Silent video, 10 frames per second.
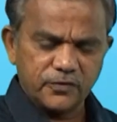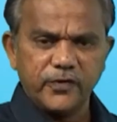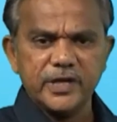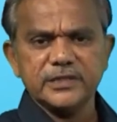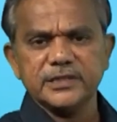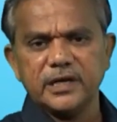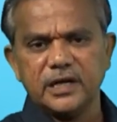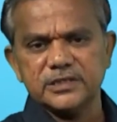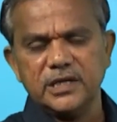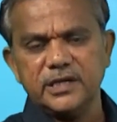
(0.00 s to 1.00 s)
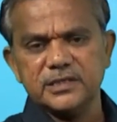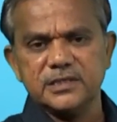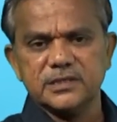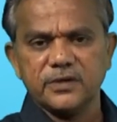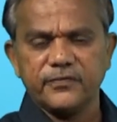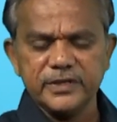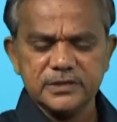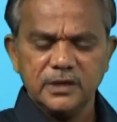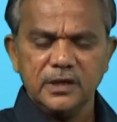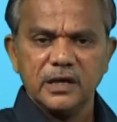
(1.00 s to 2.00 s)
land surface and adjoining sea
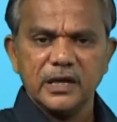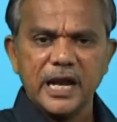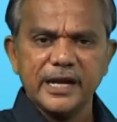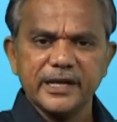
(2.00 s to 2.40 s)
surface.